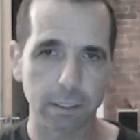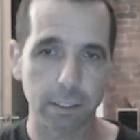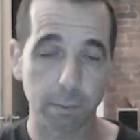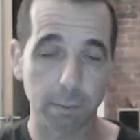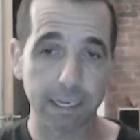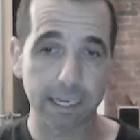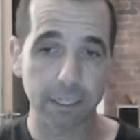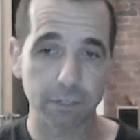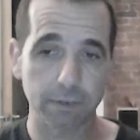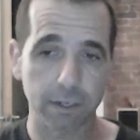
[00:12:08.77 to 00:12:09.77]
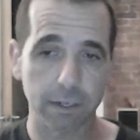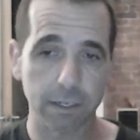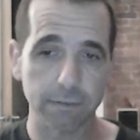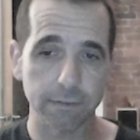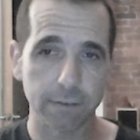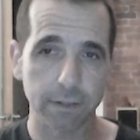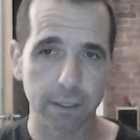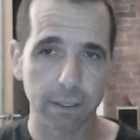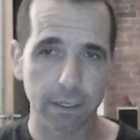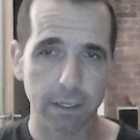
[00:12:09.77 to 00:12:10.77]
play h5.
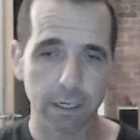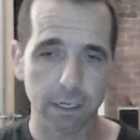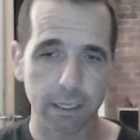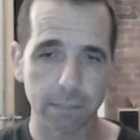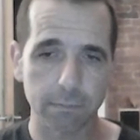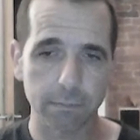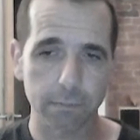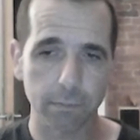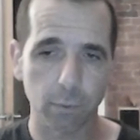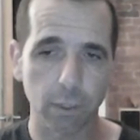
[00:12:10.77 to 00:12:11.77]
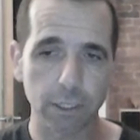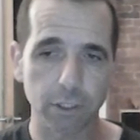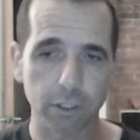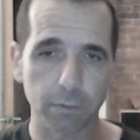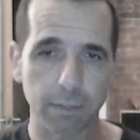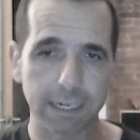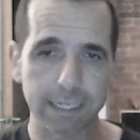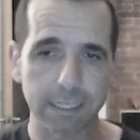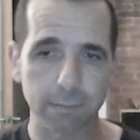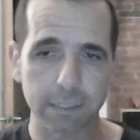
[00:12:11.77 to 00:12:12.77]
White should have played it
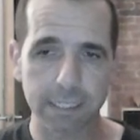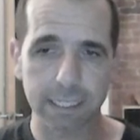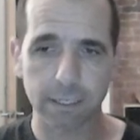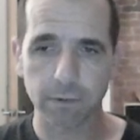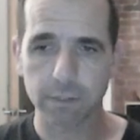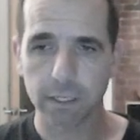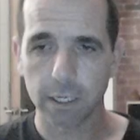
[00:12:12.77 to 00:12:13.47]
themselves.